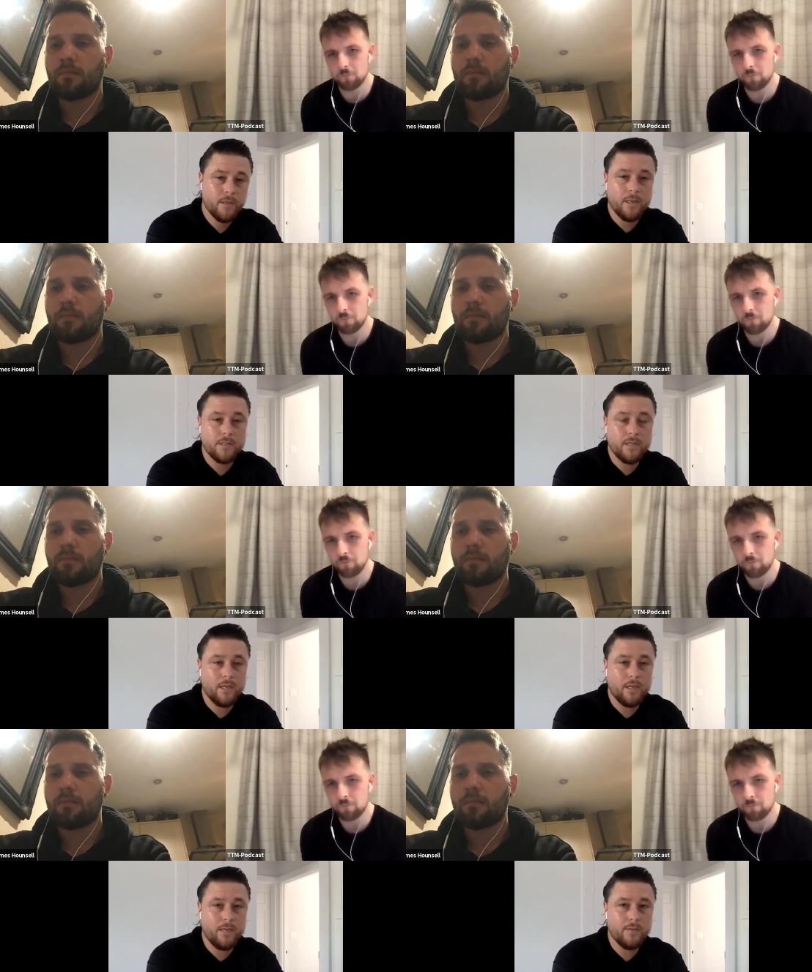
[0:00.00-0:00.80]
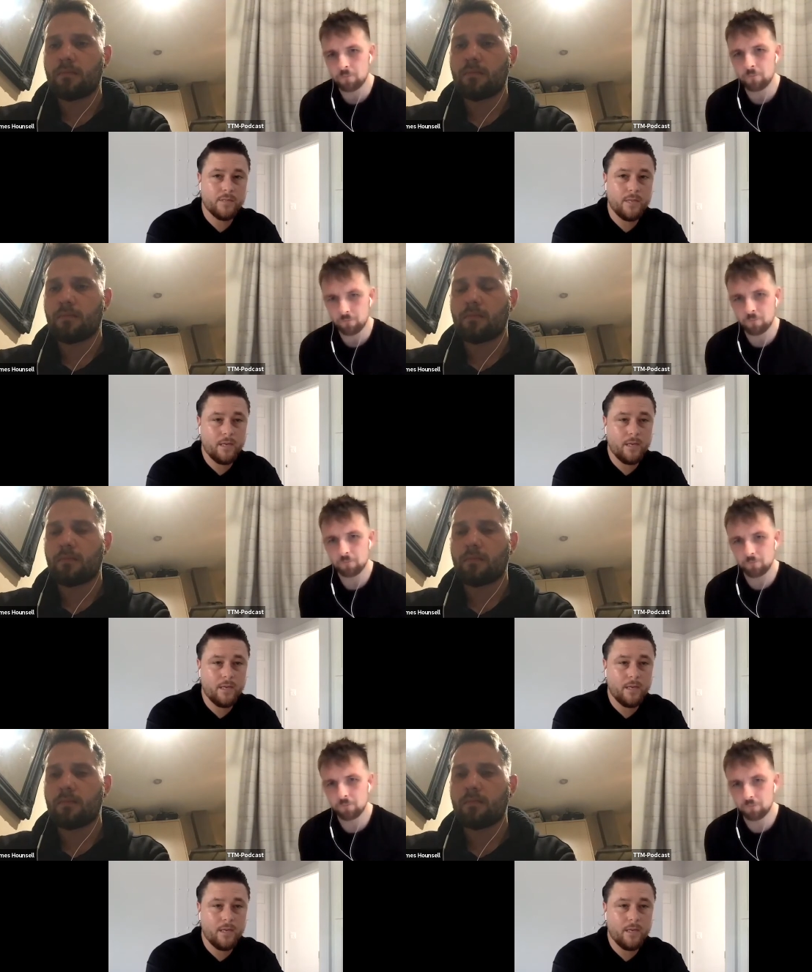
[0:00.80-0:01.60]
Speaker 1: Yeah, so he was there. I
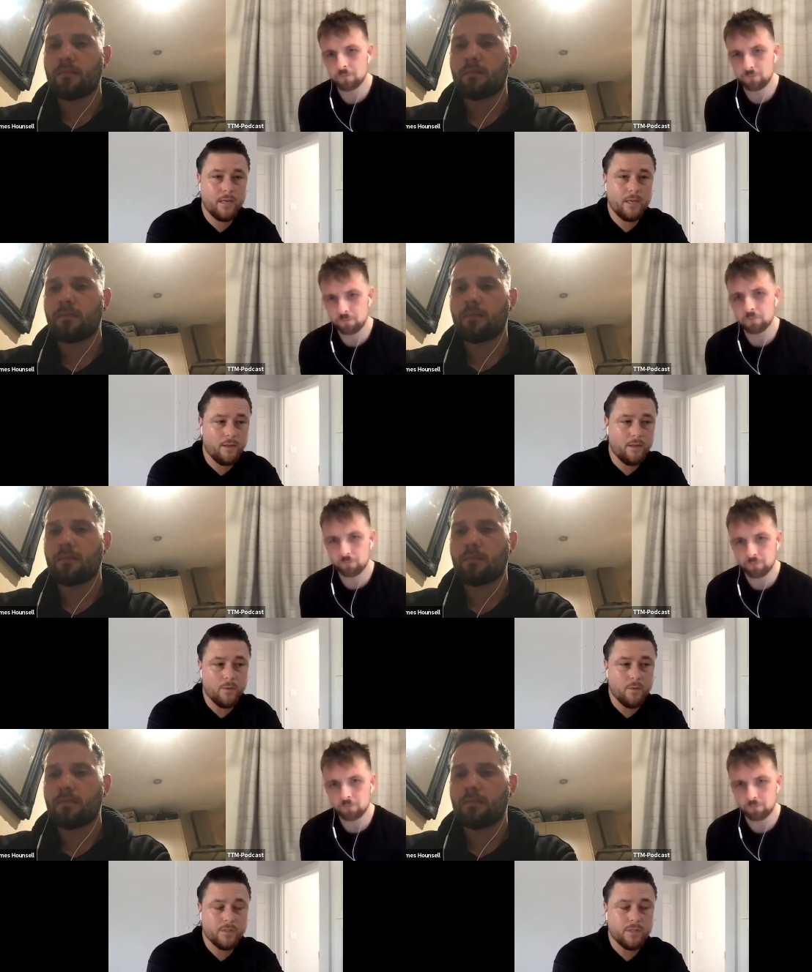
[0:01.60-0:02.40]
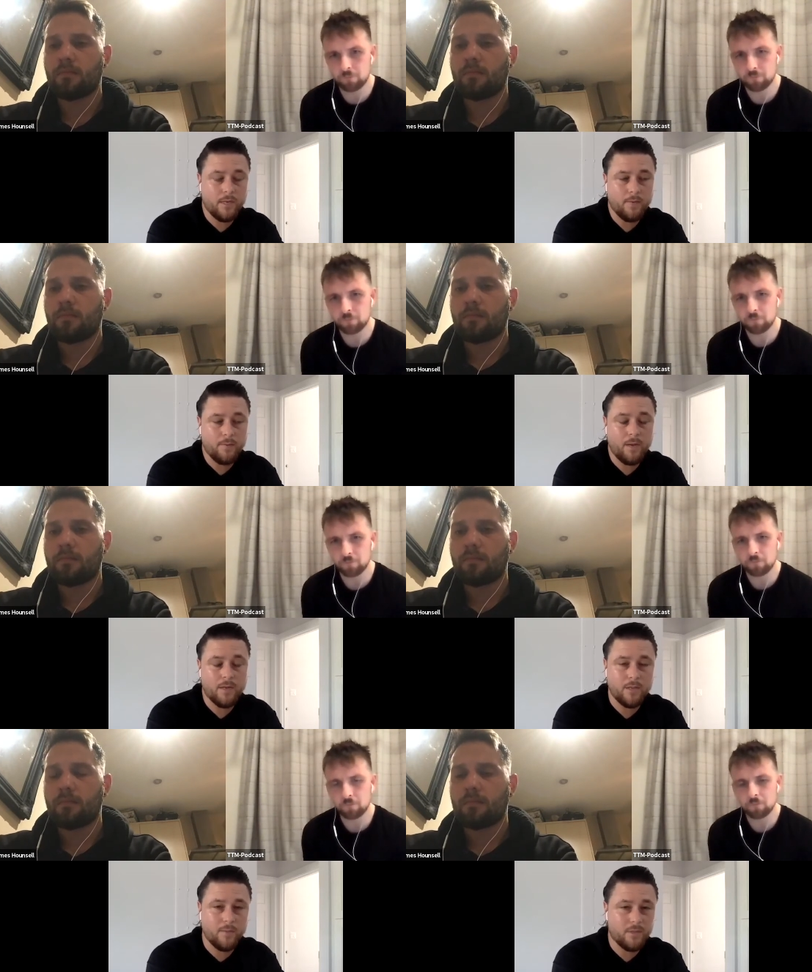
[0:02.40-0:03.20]
didn't. Uh, I was uh,
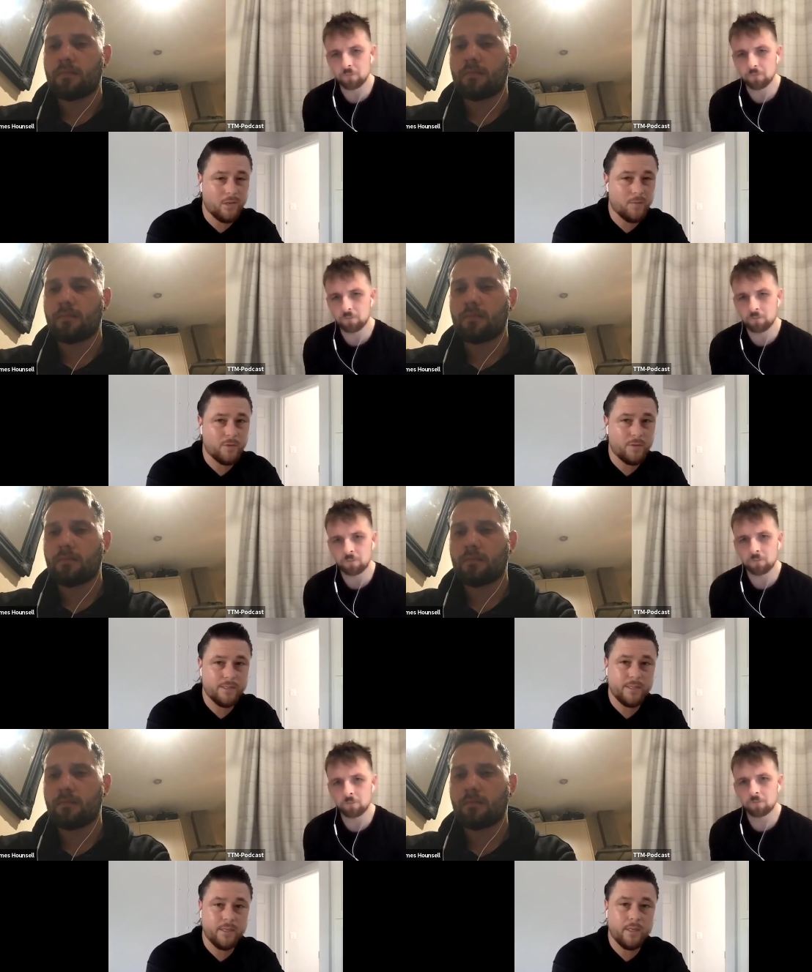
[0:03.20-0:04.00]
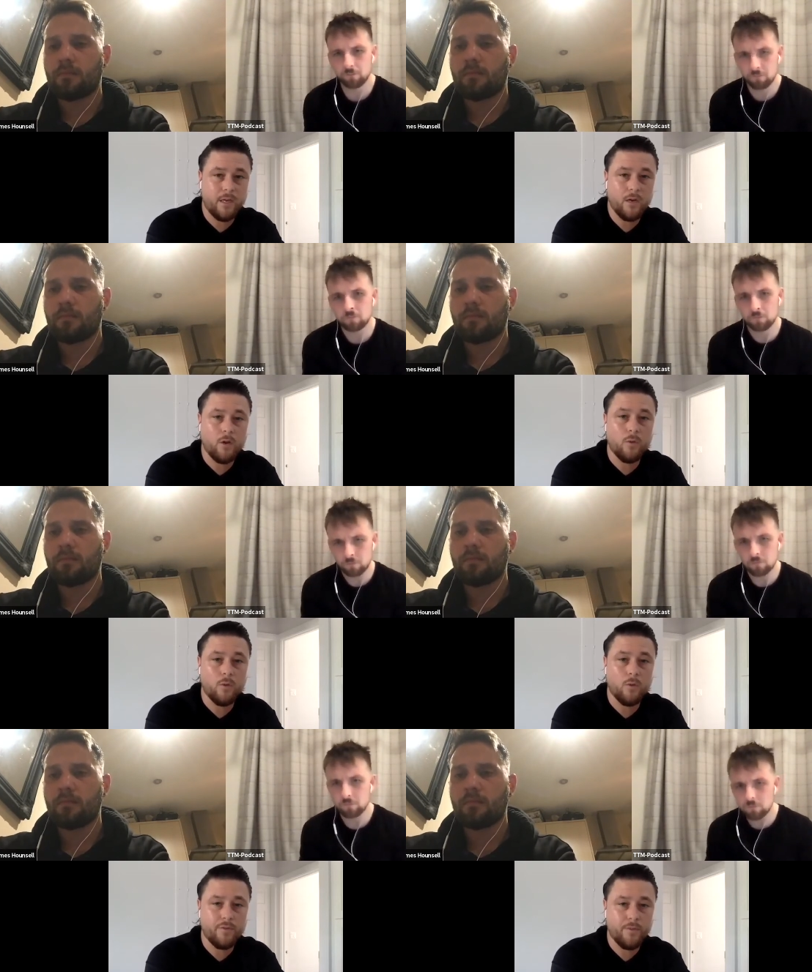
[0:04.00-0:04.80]
part time at the time, so I didn't see a, a lot
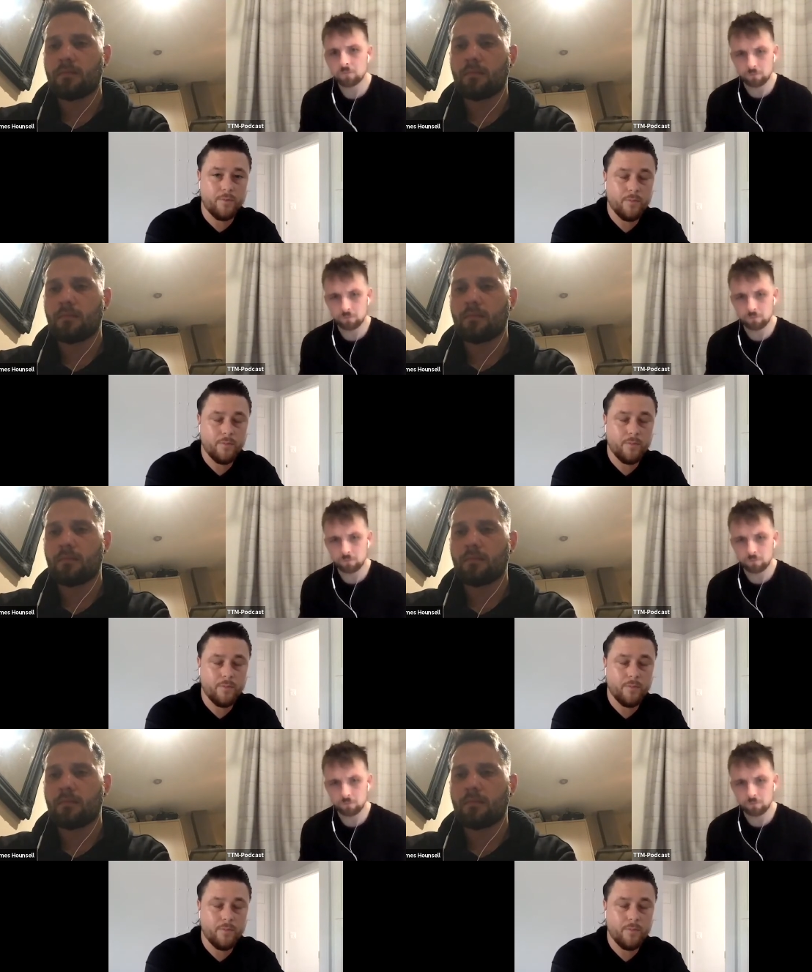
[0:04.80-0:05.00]
with him.